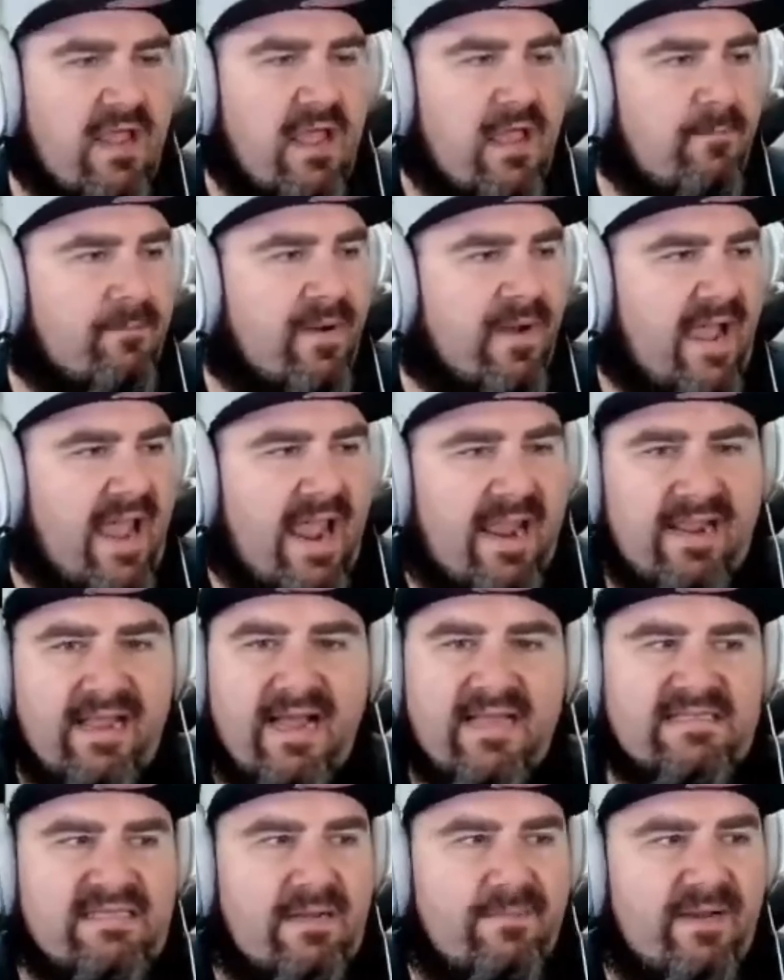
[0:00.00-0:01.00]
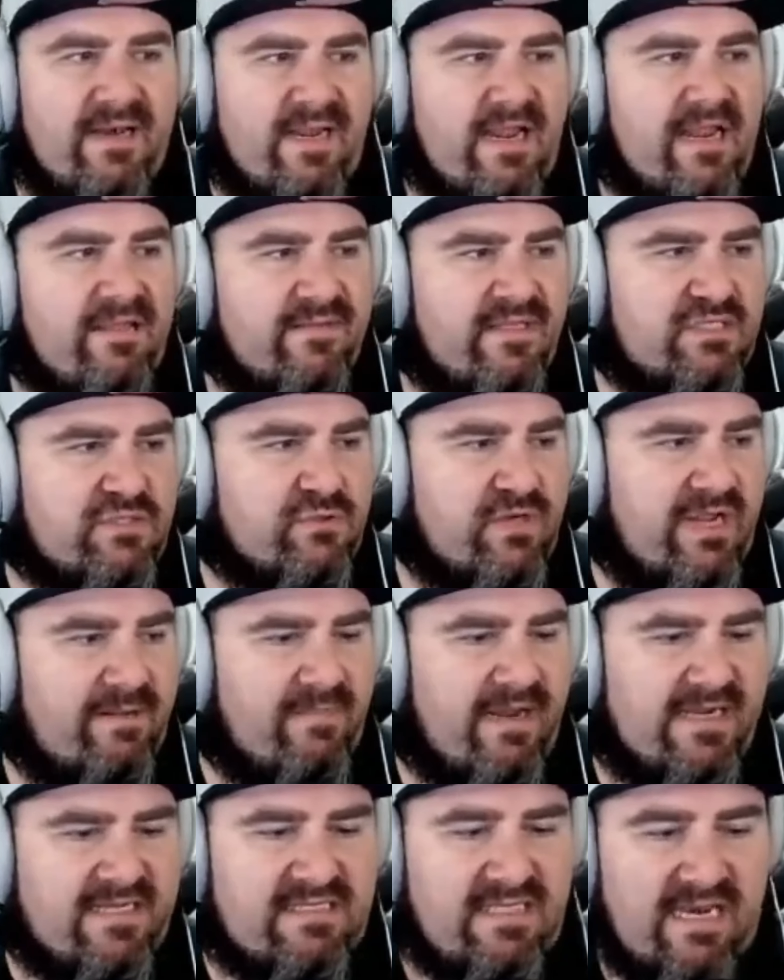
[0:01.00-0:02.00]
But hey guys, I'm gonna end the stream.
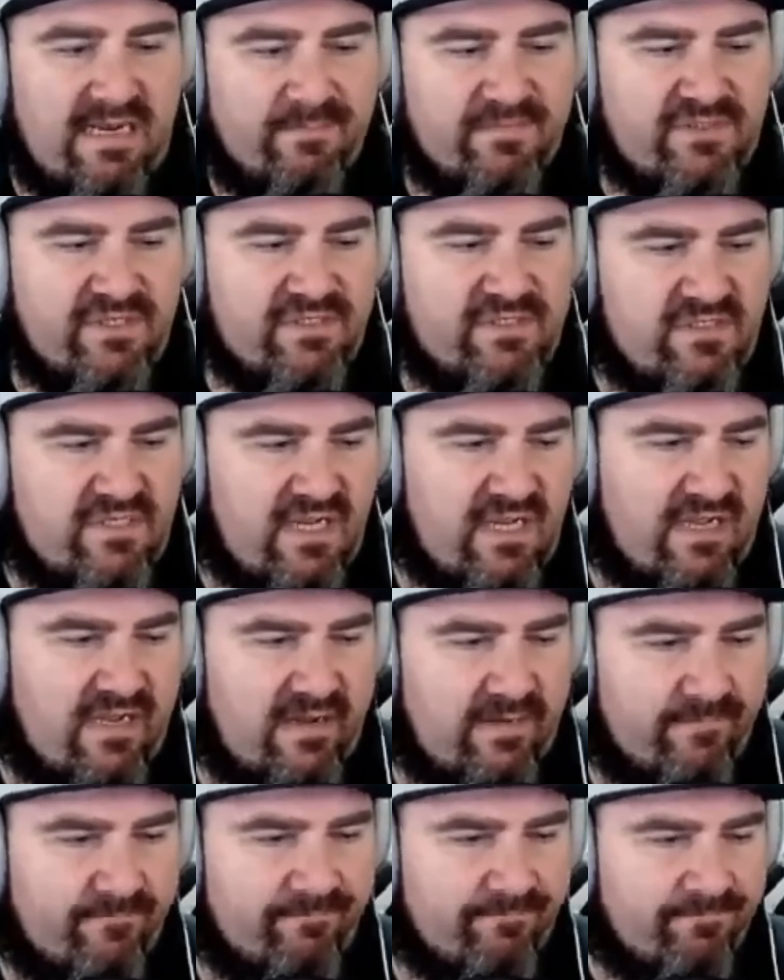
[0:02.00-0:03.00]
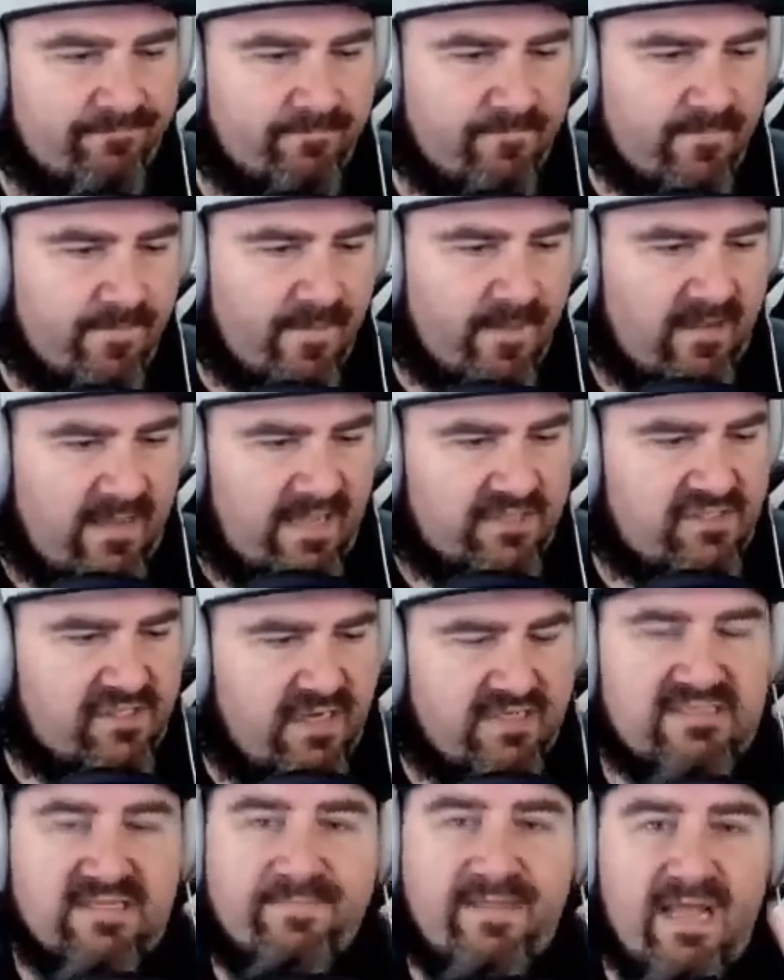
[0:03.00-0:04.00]
Like I said, I'm just, um, Catch you
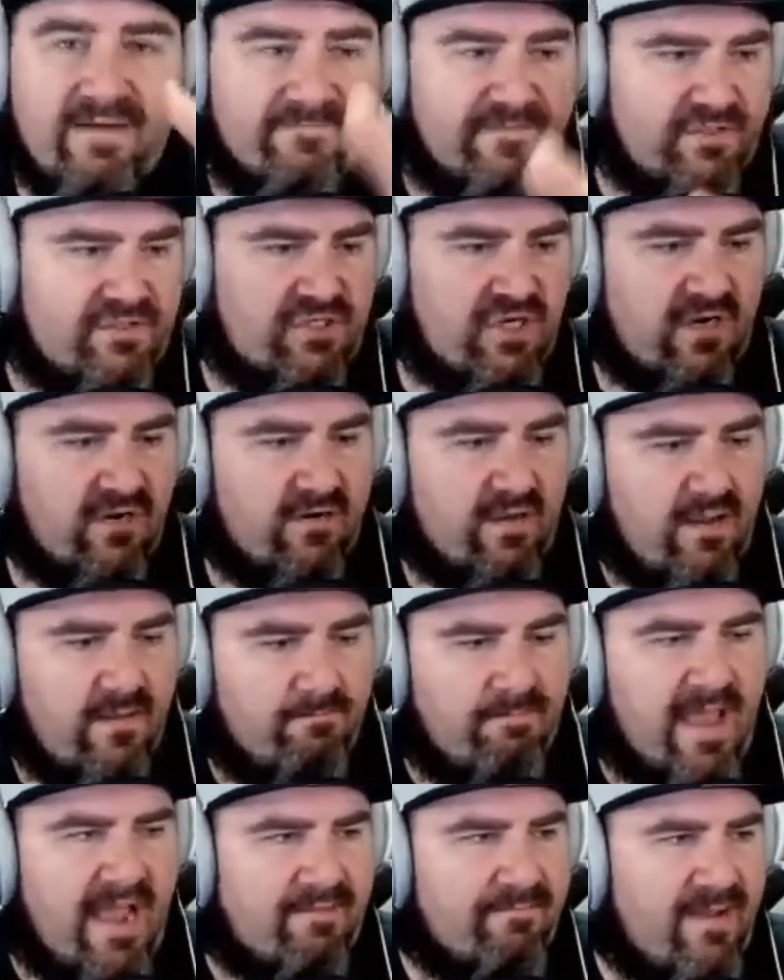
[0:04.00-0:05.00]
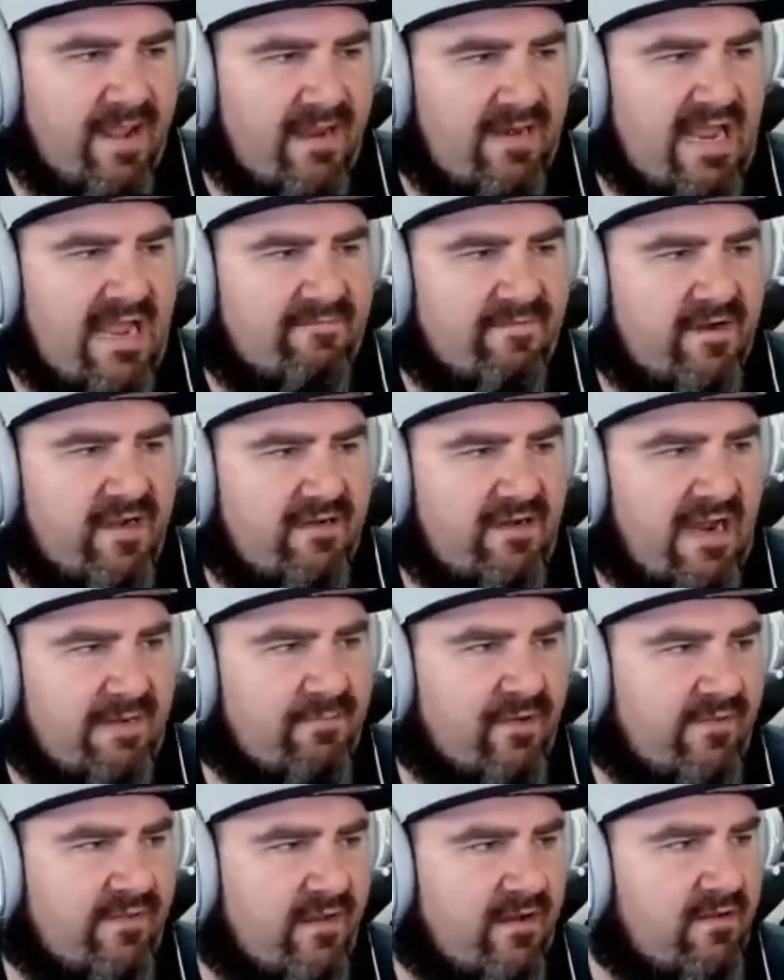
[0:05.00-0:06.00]
next thing. Yeah, for sure. Pac Man, have a good night,
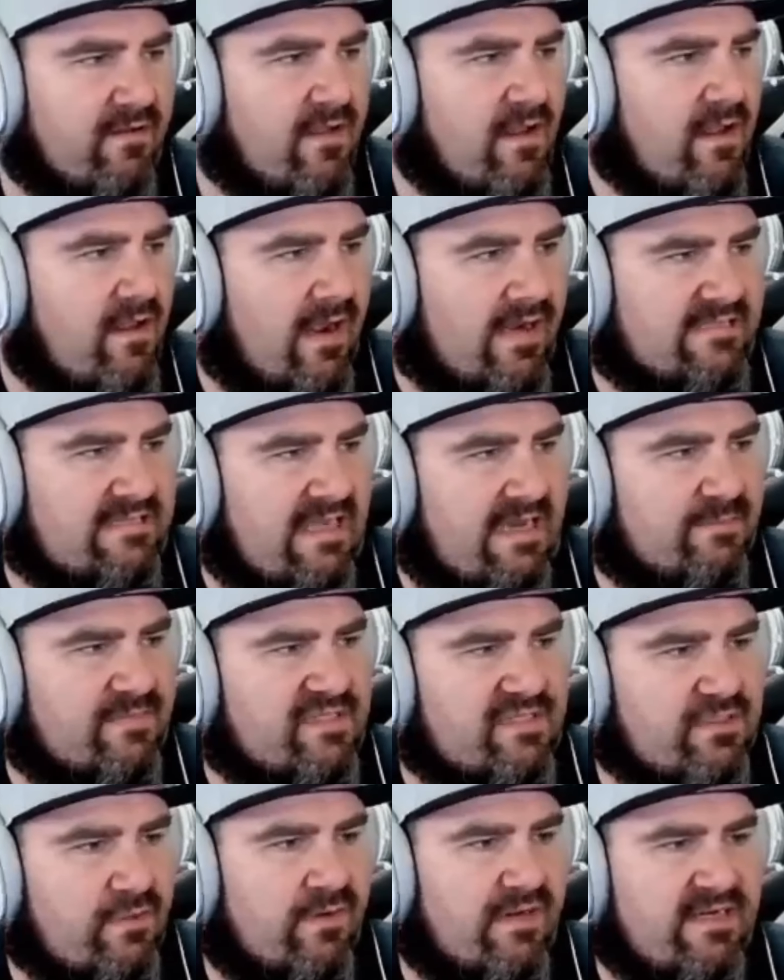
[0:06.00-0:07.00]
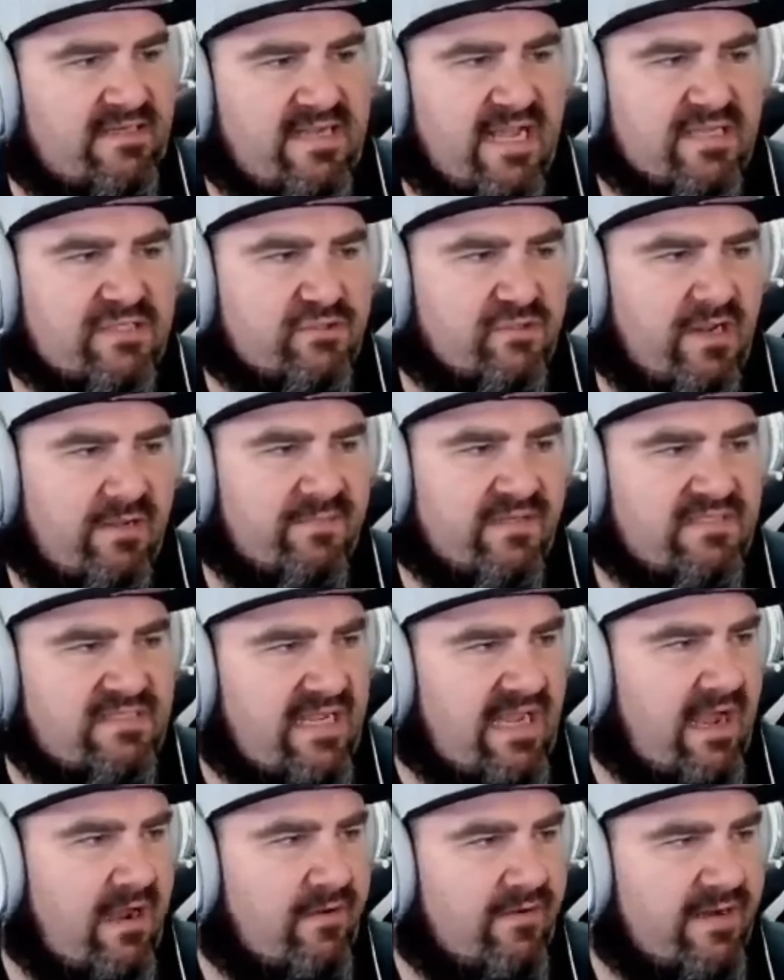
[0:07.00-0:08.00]
brother. Like I said, I'm just doing a test stream to see
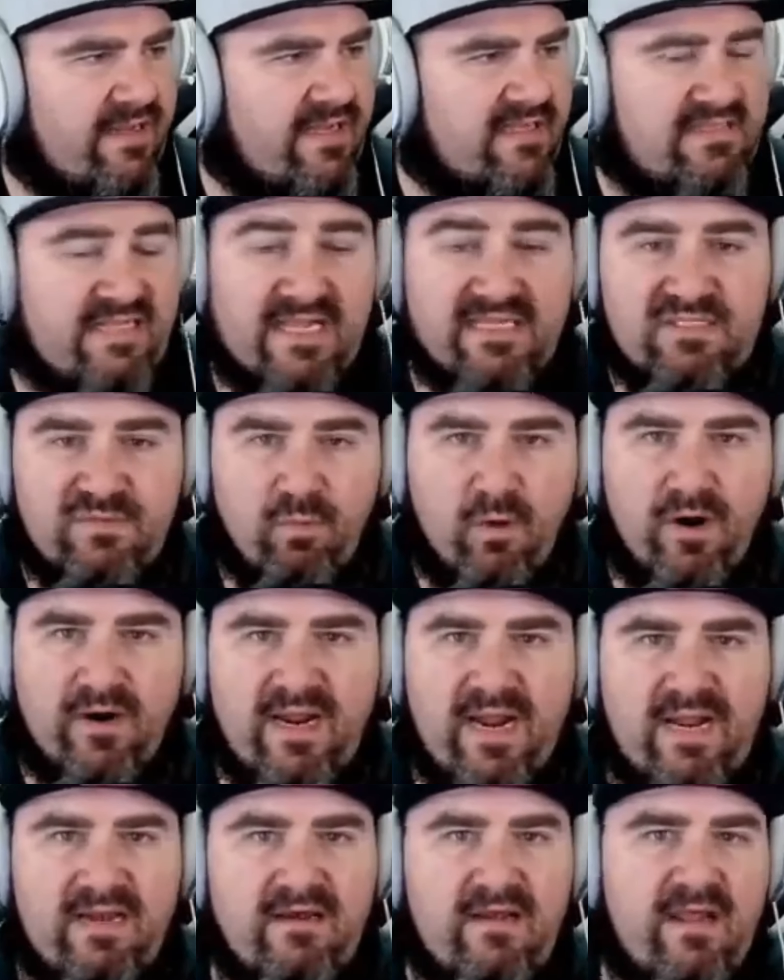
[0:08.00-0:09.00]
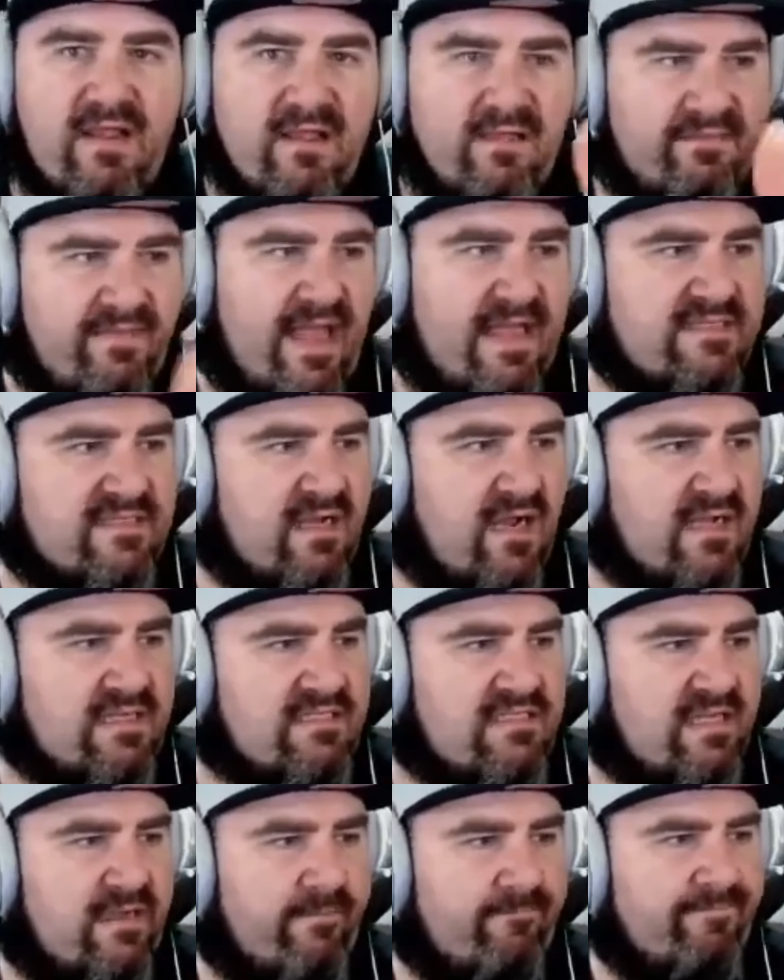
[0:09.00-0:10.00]
how it is. It's working. That's
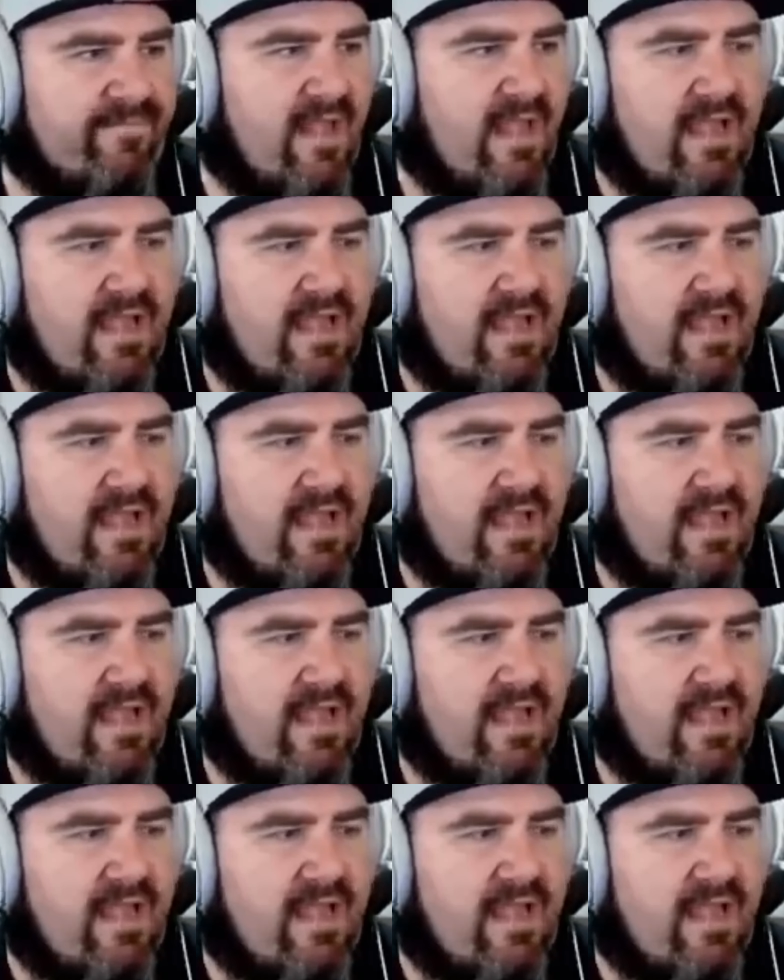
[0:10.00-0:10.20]
awesome.